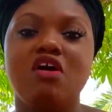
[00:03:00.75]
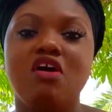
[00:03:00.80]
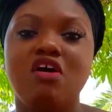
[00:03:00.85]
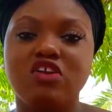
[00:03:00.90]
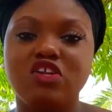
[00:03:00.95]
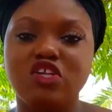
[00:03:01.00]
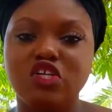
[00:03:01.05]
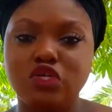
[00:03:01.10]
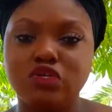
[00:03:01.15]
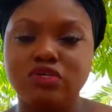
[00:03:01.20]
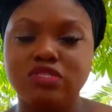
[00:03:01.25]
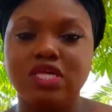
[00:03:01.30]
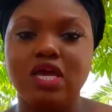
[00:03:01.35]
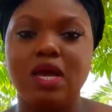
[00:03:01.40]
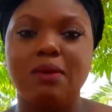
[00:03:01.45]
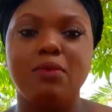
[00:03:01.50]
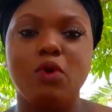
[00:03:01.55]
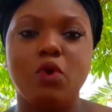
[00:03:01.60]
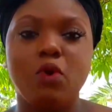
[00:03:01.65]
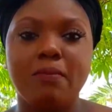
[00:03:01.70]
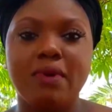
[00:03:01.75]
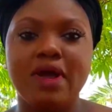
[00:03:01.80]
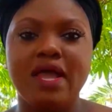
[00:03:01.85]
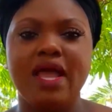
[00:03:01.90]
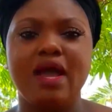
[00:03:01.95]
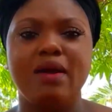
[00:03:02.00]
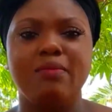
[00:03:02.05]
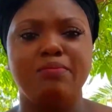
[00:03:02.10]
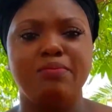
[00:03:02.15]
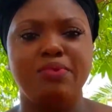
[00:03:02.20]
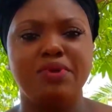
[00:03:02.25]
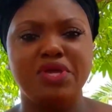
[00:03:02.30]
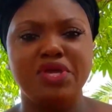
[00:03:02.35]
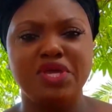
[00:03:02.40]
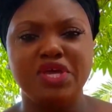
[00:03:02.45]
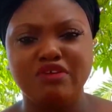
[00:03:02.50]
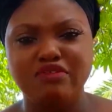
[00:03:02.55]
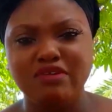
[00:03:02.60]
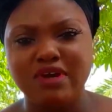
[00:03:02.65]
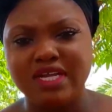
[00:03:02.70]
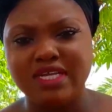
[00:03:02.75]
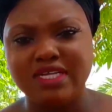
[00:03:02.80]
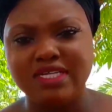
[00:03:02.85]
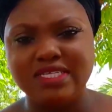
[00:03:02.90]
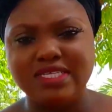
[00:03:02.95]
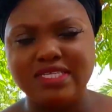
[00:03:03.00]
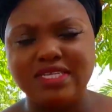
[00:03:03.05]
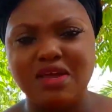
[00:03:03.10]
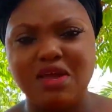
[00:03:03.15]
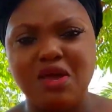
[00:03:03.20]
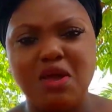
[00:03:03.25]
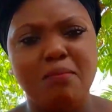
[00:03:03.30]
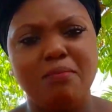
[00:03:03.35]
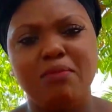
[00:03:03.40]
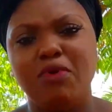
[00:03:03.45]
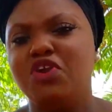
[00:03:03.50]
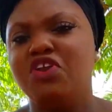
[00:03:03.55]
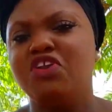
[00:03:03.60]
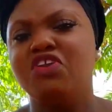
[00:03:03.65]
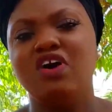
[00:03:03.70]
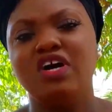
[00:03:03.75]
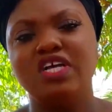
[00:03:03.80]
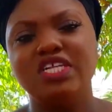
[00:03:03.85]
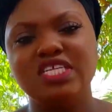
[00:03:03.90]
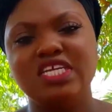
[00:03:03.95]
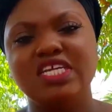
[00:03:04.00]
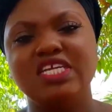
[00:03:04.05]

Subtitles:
conscious about my appearance, but not